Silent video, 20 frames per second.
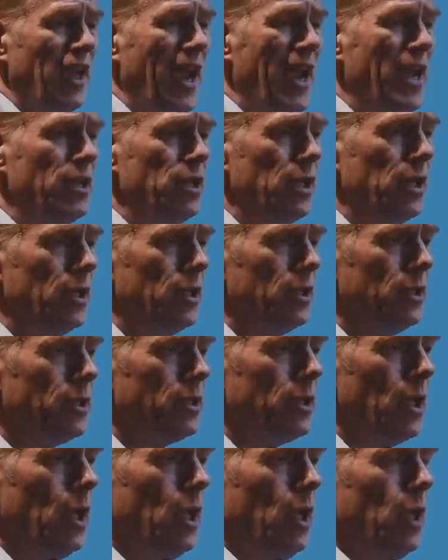of ten
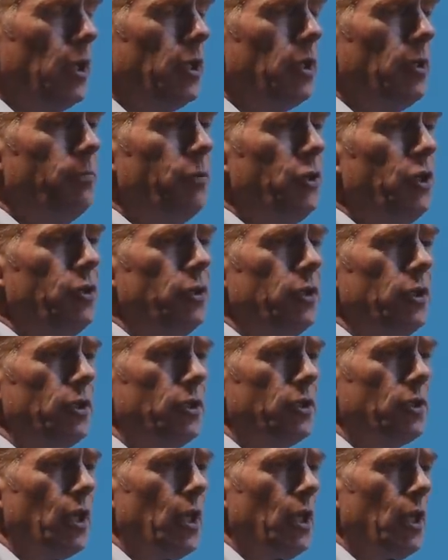years,
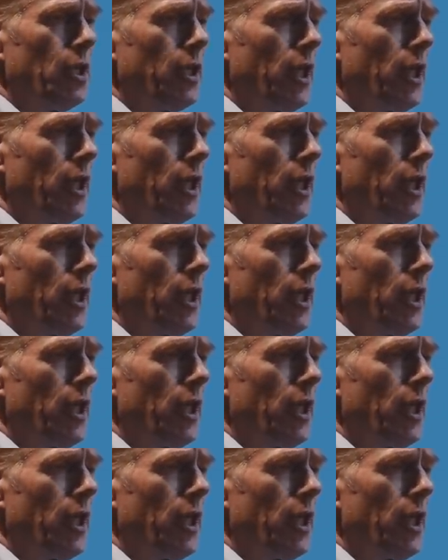computers